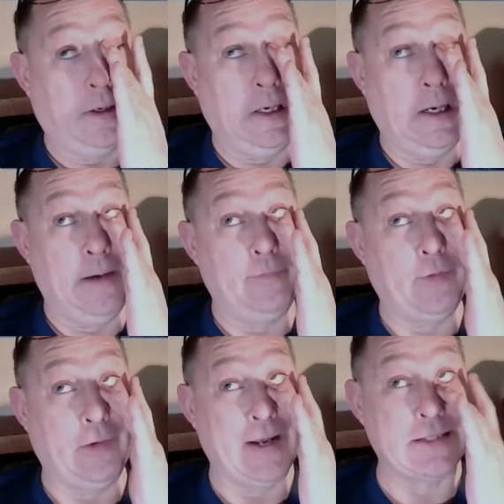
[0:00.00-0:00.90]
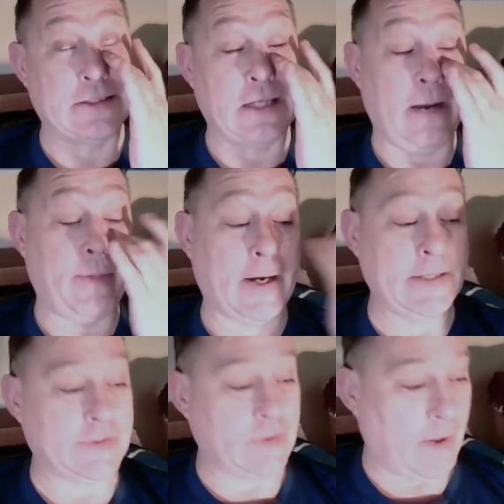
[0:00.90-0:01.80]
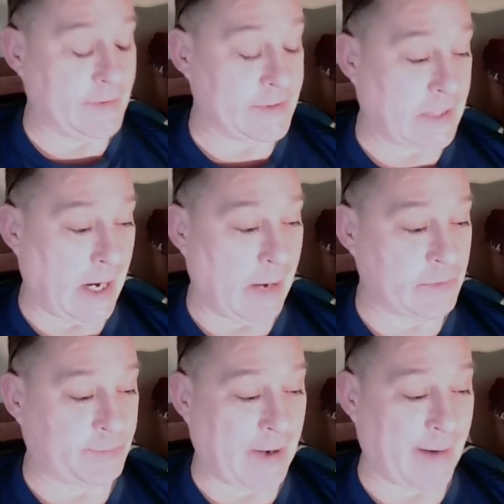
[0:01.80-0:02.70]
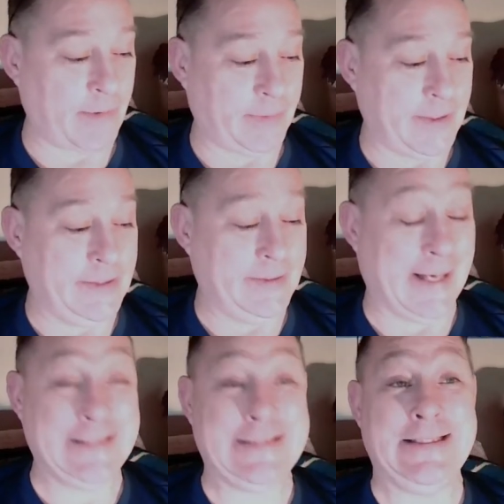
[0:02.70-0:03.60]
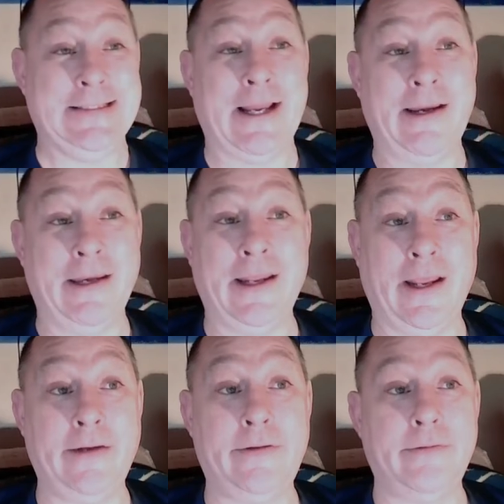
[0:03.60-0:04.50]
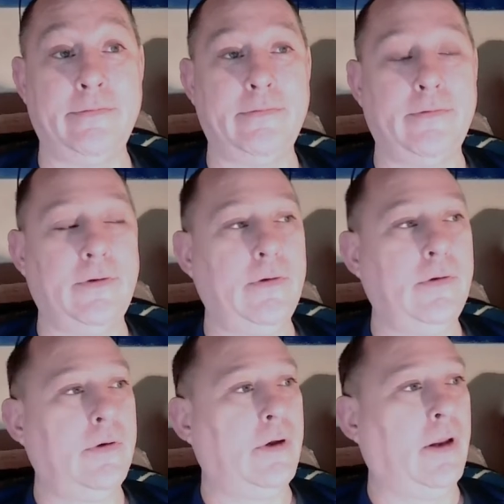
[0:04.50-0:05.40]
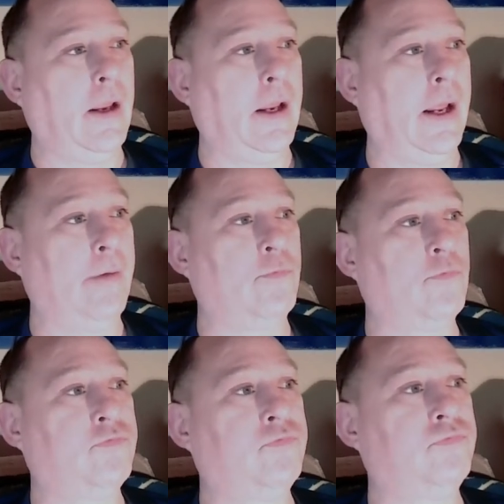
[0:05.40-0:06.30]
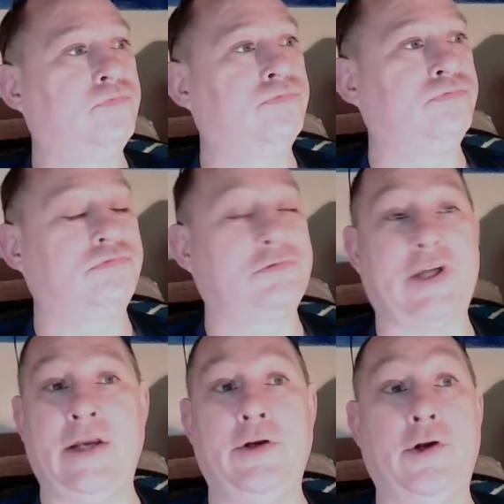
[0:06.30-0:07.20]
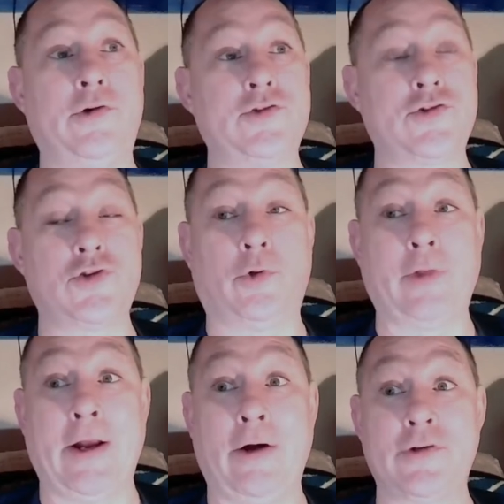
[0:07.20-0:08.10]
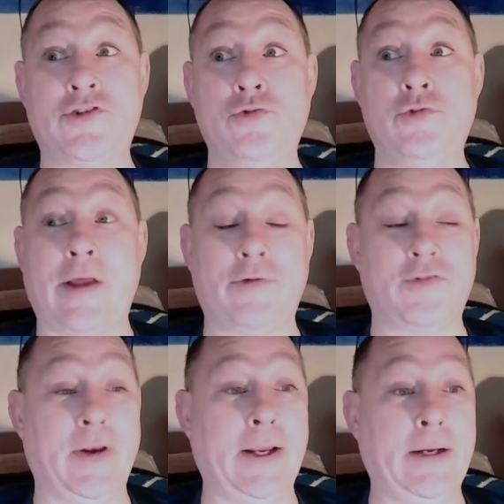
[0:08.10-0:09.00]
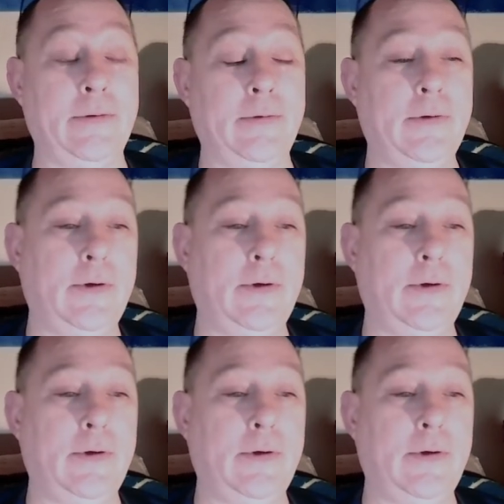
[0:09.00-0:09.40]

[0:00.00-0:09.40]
uh, the last time that I saw this guy was probably 1998. And 10 years or so later, it's 2008.